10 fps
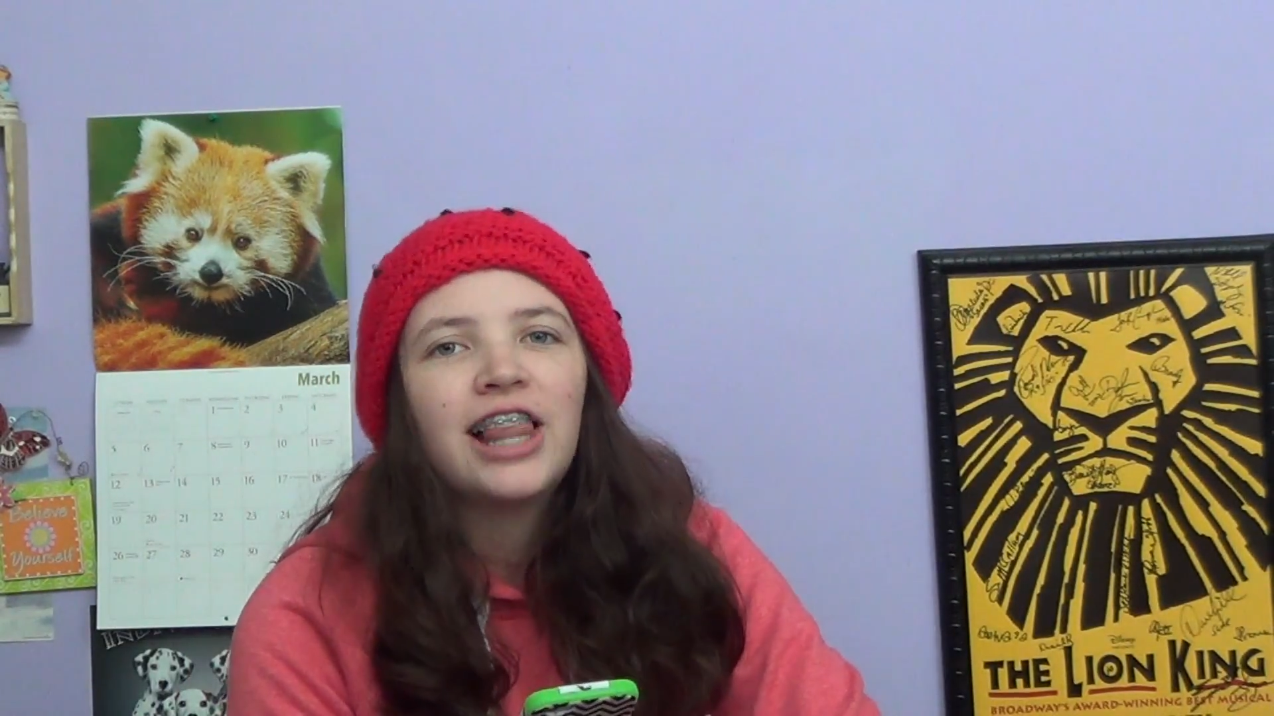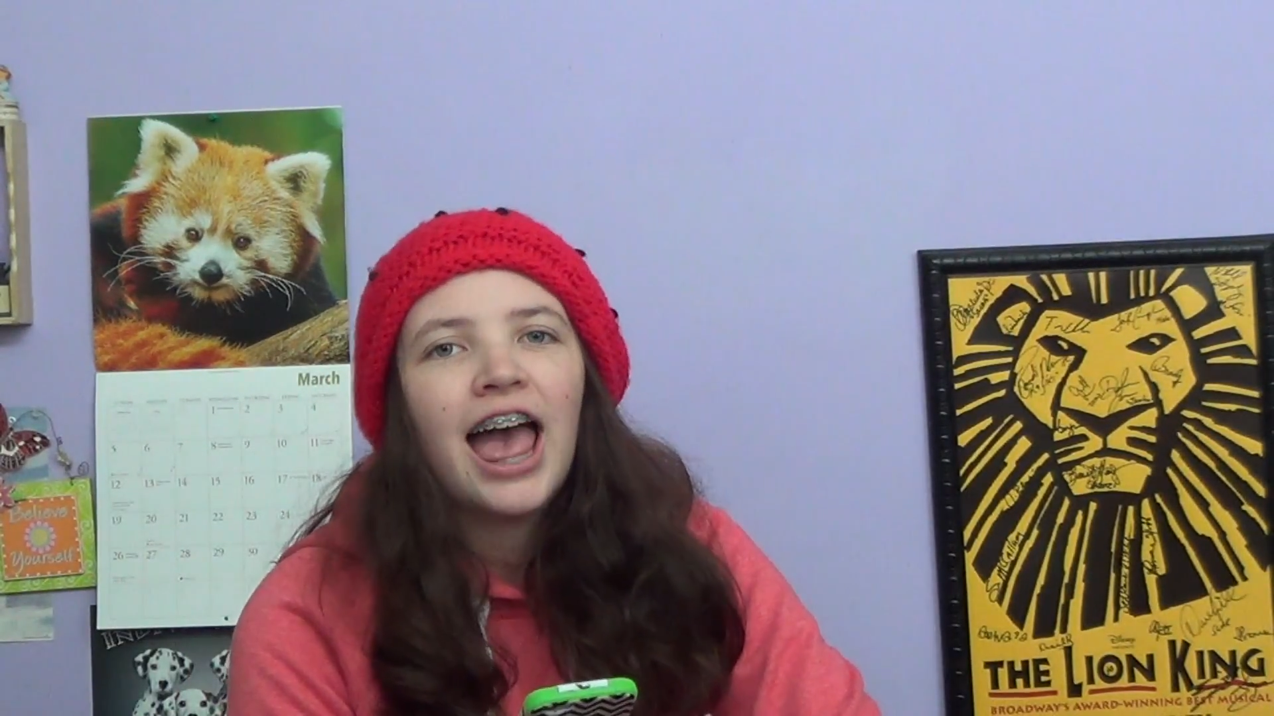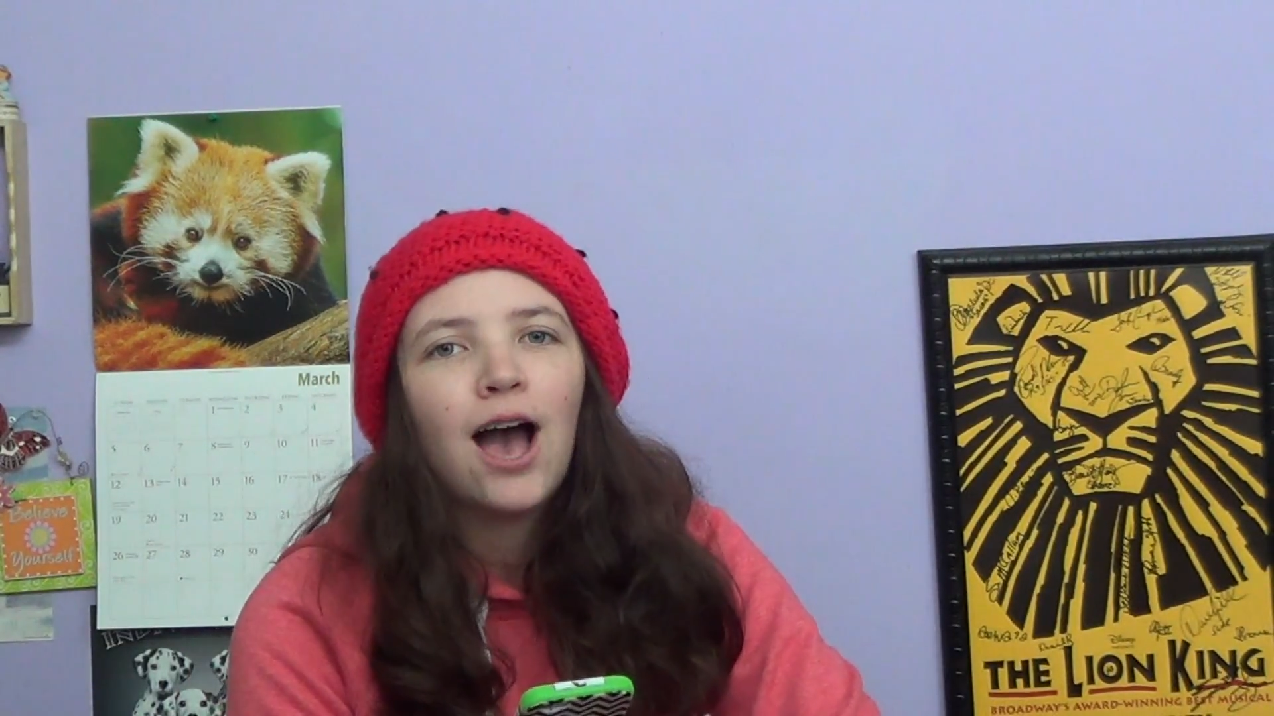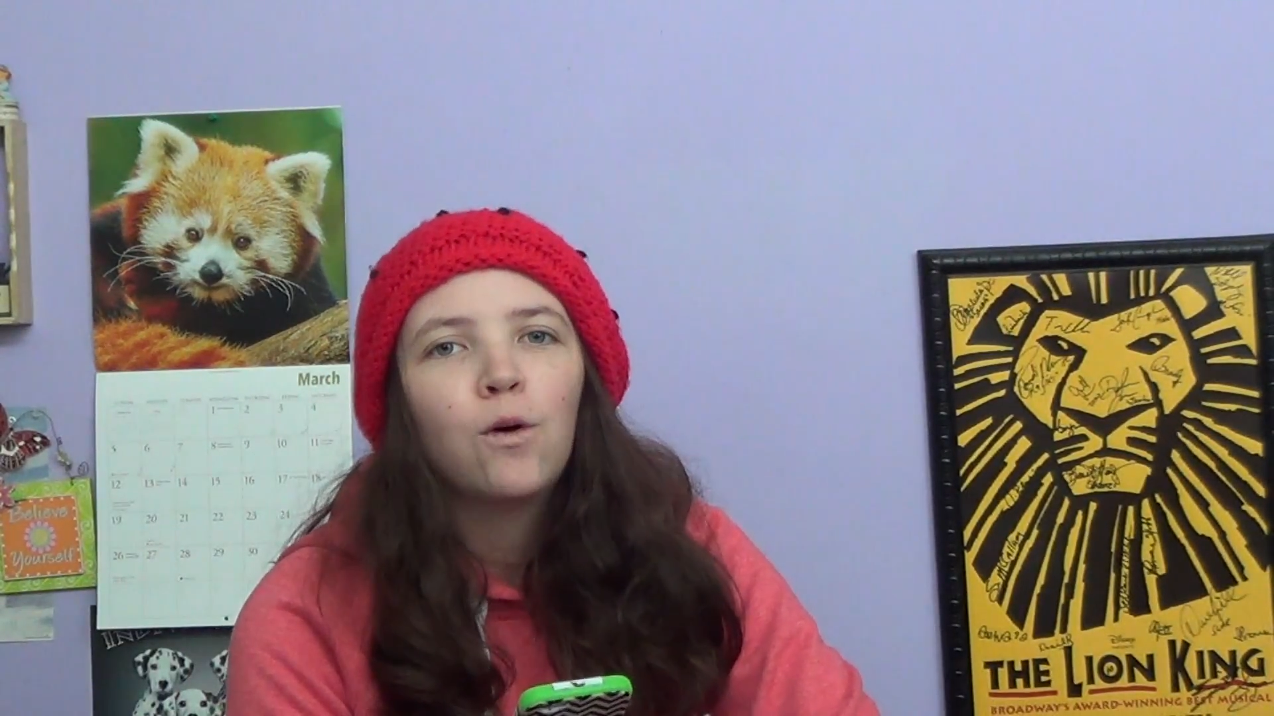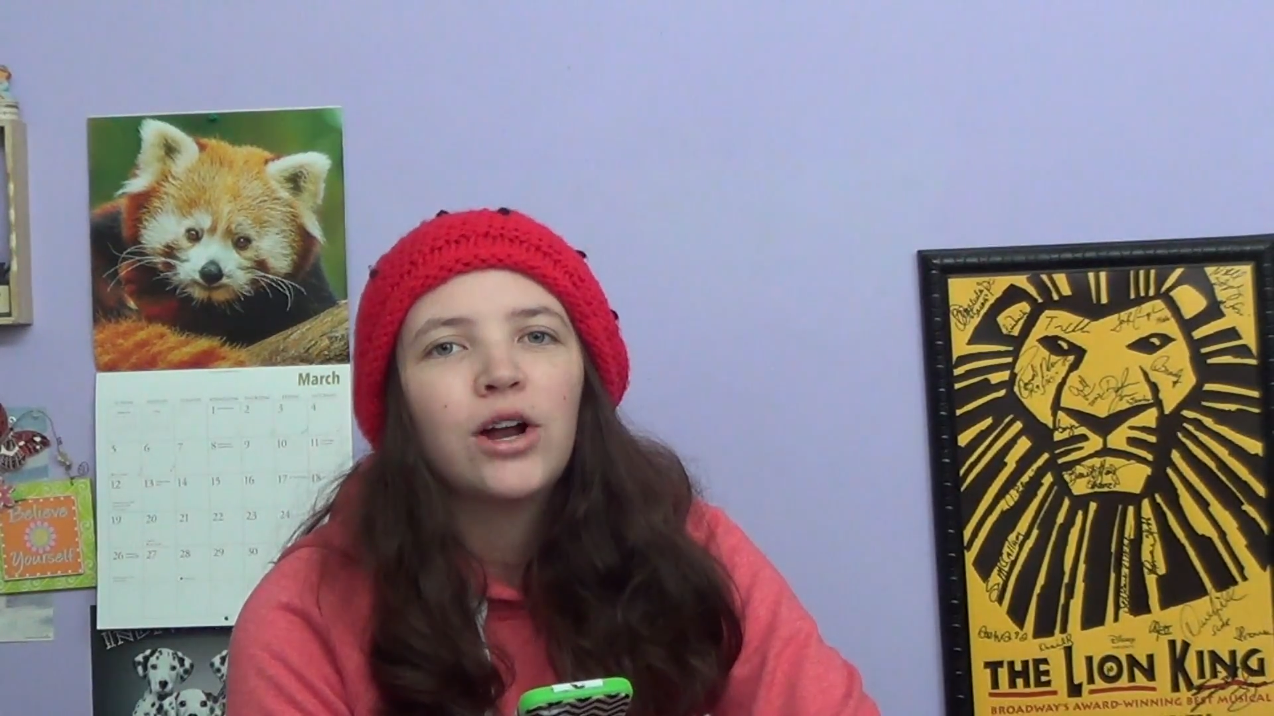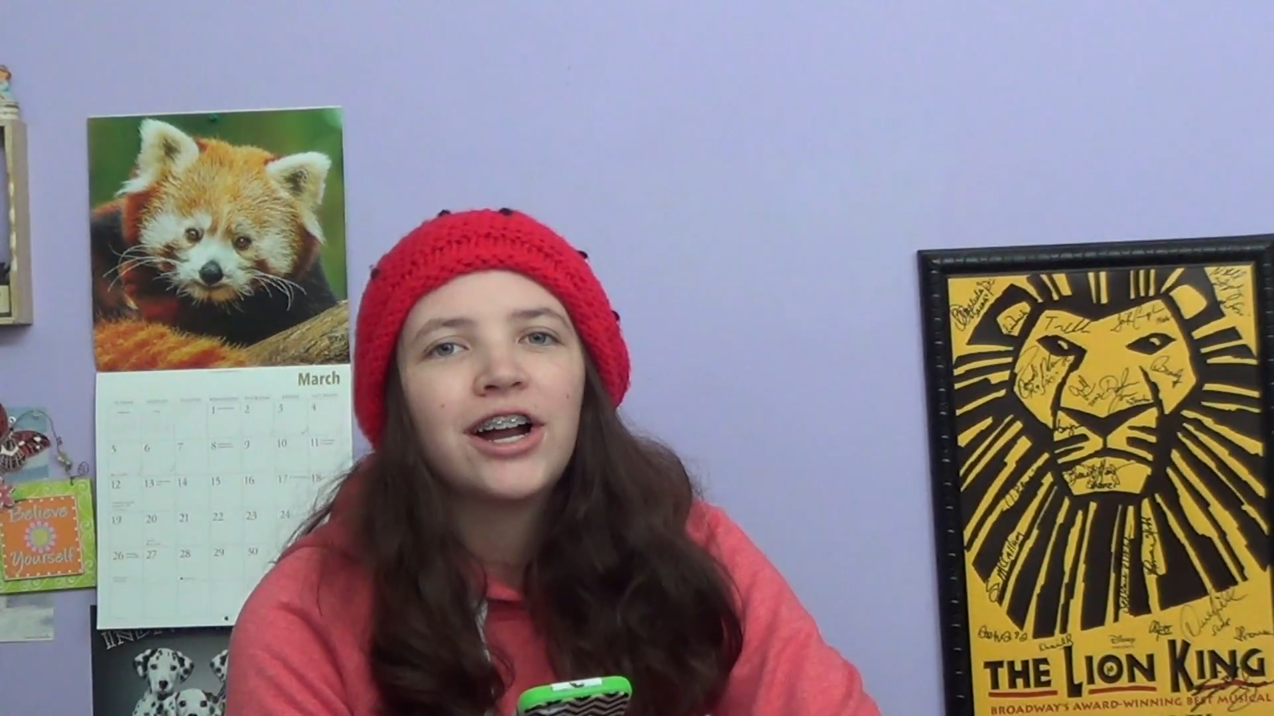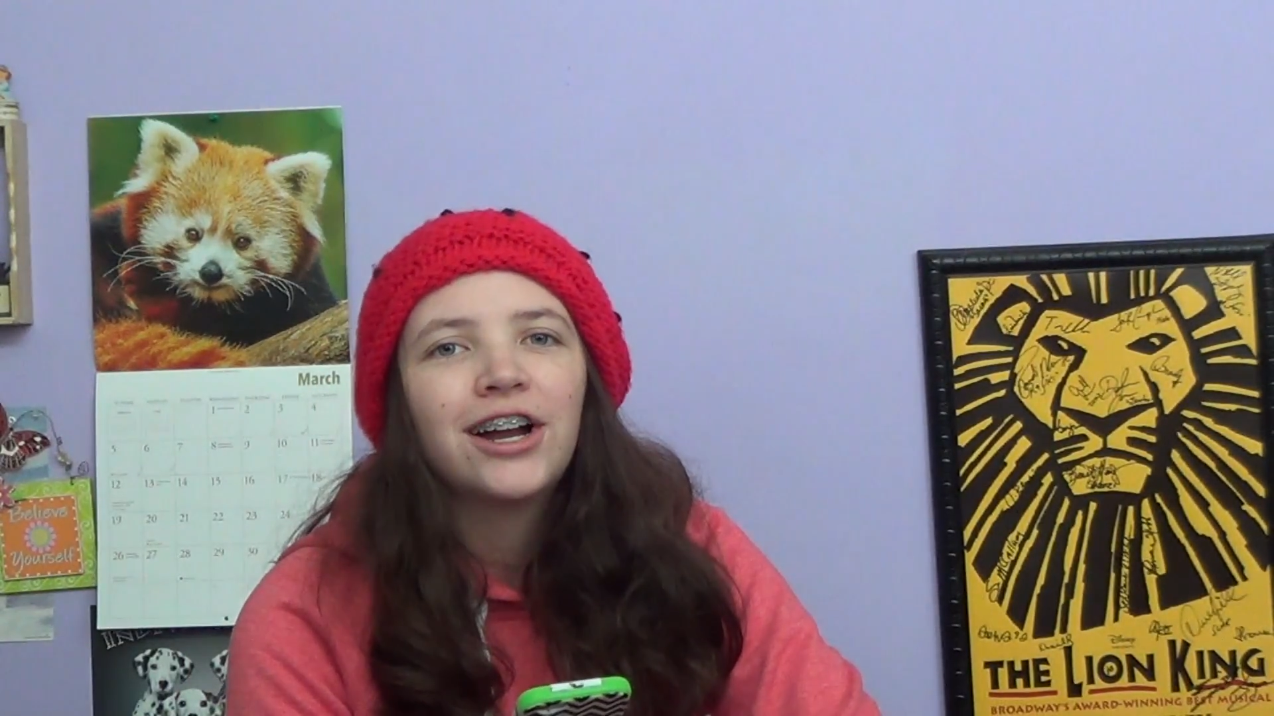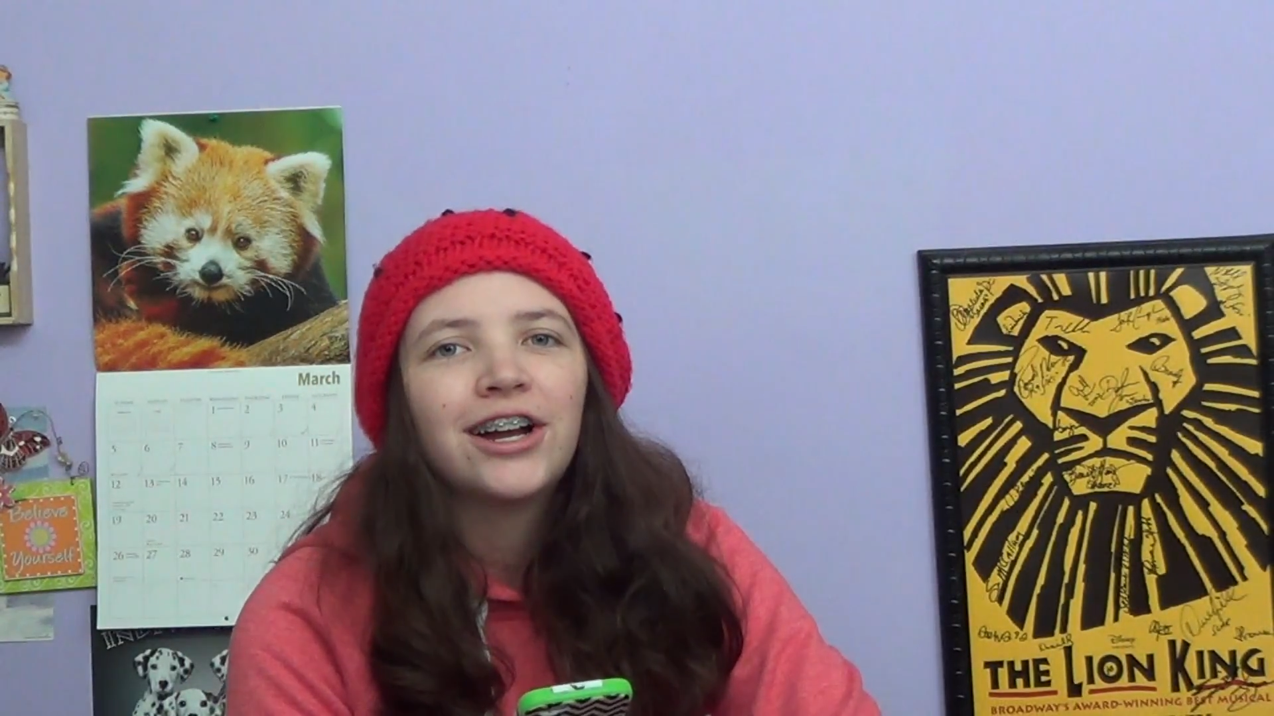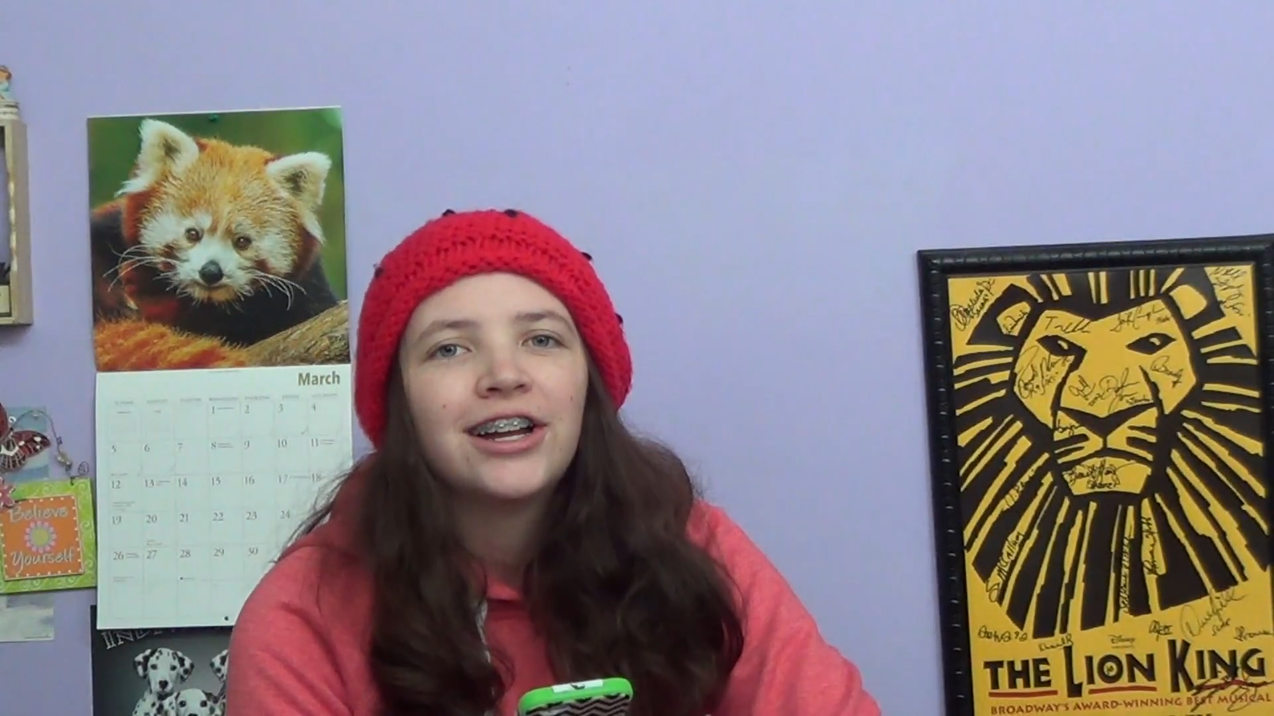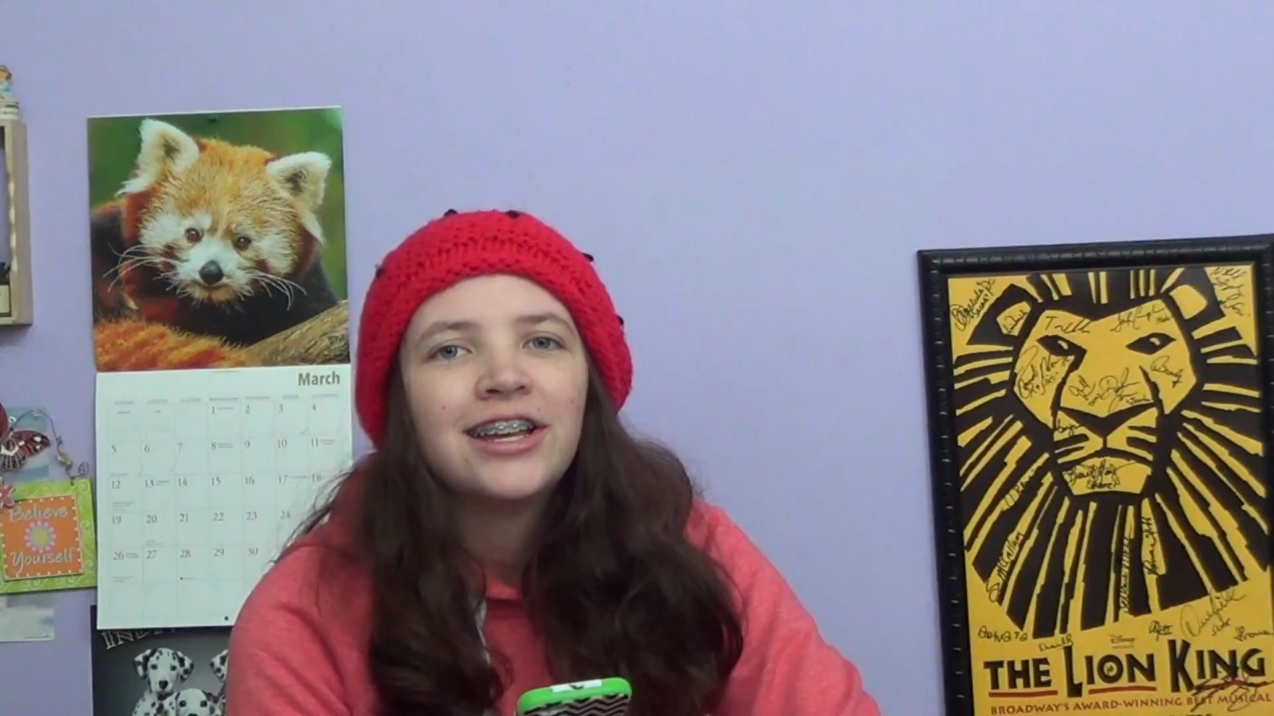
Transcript: flower!